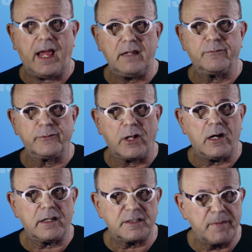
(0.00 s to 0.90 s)
8
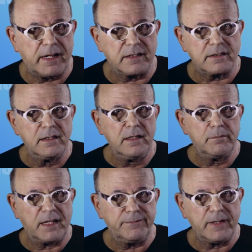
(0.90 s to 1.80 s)
flawless minutes
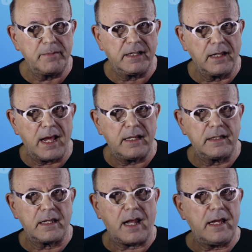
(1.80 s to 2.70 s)
by flubbing a line
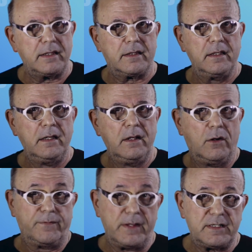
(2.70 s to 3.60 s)
in the 9th,
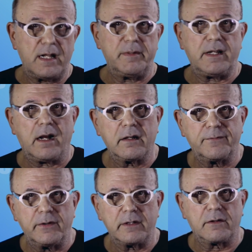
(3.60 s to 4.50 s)
or for the
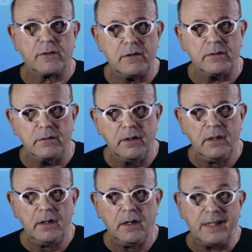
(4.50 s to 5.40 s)
cinematographer and crew,
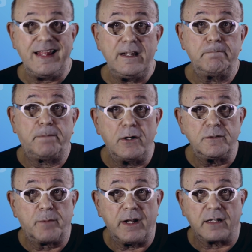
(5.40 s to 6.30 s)
and then in
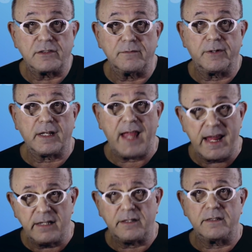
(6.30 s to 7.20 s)
post-production for the
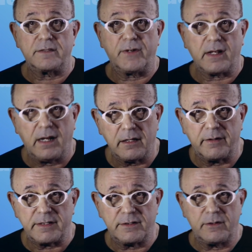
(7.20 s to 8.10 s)
editors, for the
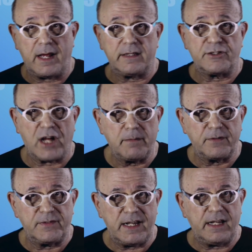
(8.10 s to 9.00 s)
colorists who had the job
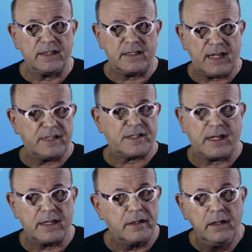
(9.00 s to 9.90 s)
of knitting the takes
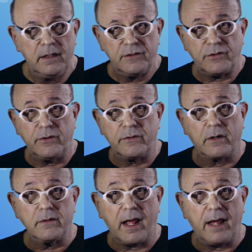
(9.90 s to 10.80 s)
together so you
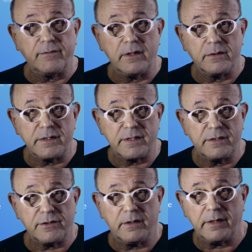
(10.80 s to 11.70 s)
don't ever notice the
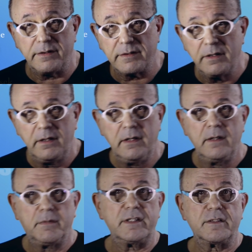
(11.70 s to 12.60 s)
joins.
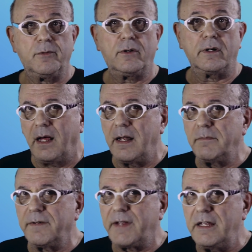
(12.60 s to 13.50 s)
But there's more. A
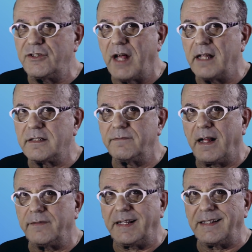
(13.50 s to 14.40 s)
number of key shots
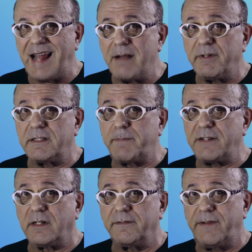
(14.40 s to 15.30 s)
involve elaborate
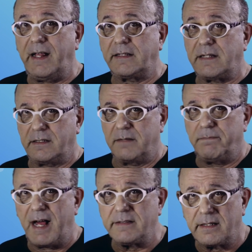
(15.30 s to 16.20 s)
special effects and
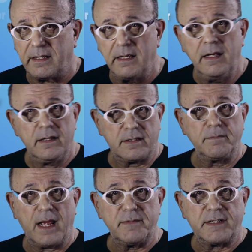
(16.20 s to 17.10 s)
compositing.
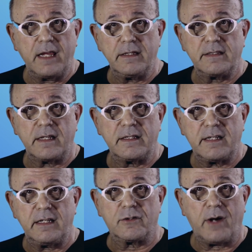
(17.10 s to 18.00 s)
Sometimes Keaton is in the
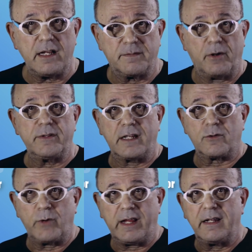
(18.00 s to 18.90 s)
scene twice, both as
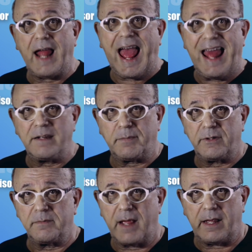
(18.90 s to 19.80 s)
Regan and
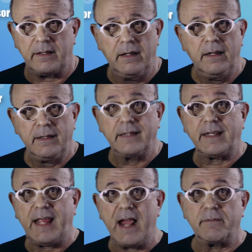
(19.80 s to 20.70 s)
Birdman, yet the
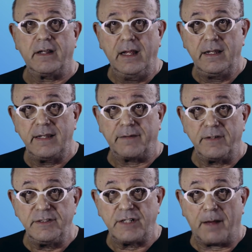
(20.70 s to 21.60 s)
camera never
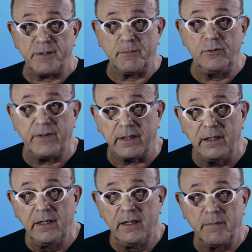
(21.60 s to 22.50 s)
stops moving.
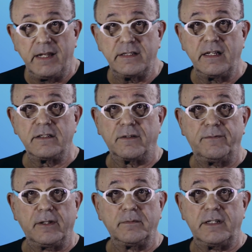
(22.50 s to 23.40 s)
Many scenes are
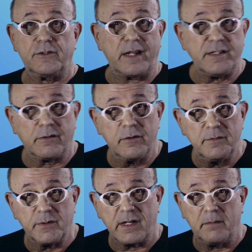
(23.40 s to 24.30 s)
filmed in dressing
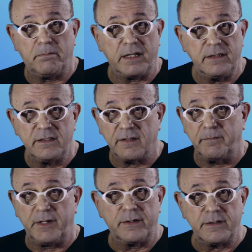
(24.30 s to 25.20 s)
rooms with an abundance of
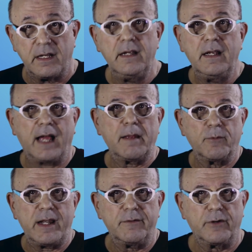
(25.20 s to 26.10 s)
mirrors. I kept
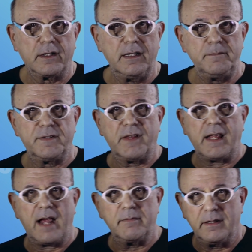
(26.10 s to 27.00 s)
waiting for a glimpse of the
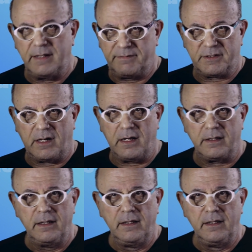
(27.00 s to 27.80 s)
camera and never saw it.